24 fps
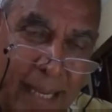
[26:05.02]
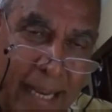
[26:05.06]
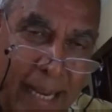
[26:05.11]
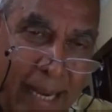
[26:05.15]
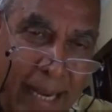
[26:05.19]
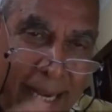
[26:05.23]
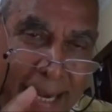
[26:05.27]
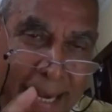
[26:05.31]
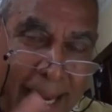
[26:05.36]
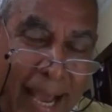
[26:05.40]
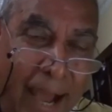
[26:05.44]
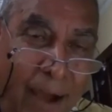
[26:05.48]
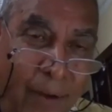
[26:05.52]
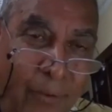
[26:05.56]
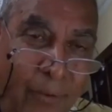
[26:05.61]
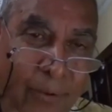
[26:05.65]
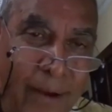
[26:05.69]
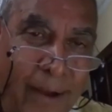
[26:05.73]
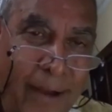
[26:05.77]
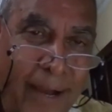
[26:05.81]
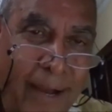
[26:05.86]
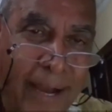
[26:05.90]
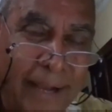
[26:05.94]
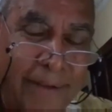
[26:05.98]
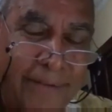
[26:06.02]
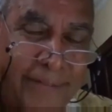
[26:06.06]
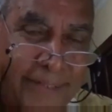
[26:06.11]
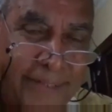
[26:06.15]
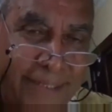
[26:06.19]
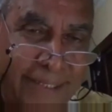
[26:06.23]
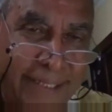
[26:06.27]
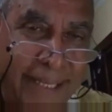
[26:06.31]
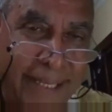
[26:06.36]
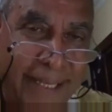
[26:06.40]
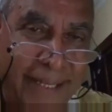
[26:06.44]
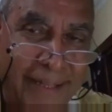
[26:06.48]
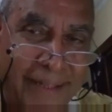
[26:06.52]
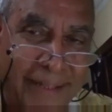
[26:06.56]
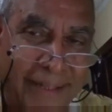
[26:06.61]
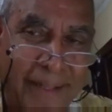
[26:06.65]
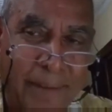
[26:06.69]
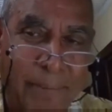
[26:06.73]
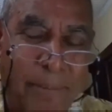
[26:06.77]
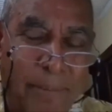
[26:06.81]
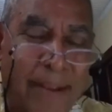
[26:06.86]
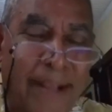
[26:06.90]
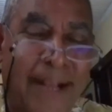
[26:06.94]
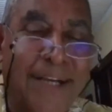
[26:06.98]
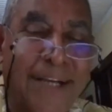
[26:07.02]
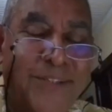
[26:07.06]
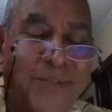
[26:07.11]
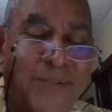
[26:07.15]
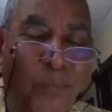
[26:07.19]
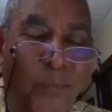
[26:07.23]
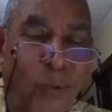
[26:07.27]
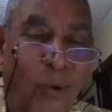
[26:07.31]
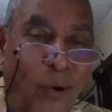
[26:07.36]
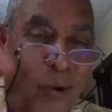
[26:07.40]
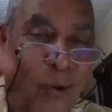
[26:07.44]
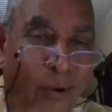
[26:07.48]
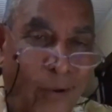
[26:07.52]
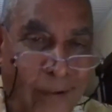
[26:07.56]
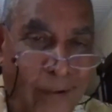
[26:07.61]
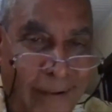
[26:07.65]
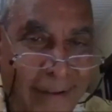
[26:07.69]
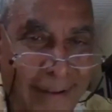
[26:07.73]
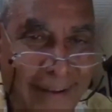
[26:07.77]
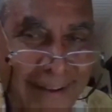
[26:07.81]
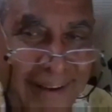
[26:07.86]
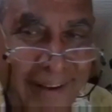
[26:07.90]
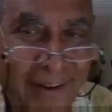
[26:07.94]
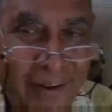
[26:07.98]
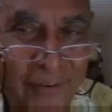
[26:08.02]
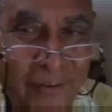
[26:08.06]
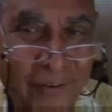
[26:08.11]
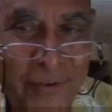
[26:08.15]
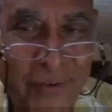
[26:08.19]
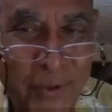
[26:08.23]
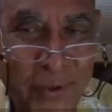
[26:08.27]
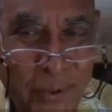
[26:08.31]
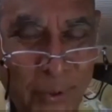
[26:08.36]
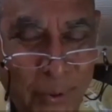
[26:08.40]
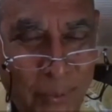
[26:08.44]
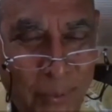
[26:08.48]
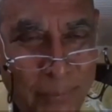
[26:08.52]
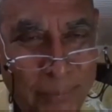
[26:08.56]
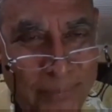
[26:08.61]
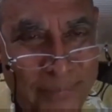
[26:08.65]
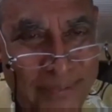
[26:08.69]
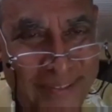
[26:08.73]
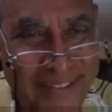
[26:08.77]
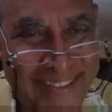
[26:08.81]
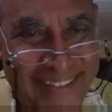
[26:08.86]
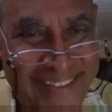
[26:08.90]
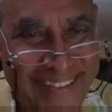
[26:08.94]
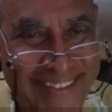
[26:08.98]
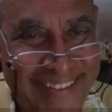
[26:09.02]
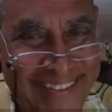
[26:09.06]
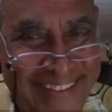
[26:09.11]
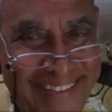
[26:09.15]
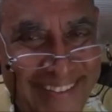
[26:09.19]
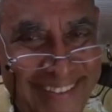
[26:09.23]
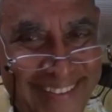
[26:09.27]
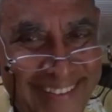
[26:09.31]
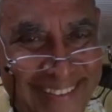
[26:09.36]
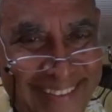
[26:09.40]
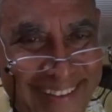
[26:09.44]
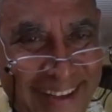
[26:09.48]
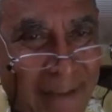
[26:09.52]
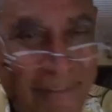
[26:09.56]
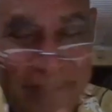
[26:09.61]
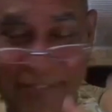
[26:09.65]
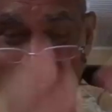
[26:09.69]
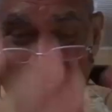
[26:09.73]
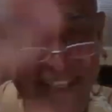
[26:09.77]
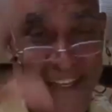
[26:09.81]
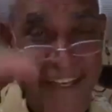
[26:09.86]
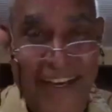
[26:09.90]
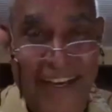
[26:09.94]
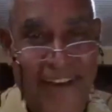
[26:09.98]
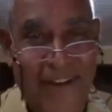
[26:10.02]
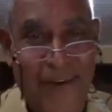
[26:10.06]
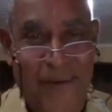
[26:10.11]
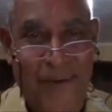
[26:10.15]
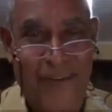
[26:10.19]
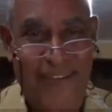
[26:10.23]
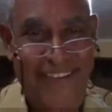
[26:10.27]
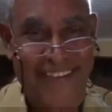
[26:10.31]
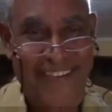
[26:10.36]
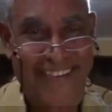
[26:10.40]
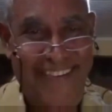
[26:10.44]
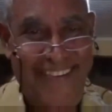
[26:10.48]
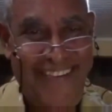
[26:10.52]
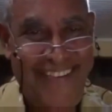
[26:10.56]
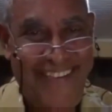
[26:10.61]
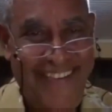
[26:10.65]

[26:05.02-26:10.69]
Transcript: and now I've seen the biggest war of Europe. I've seen it all.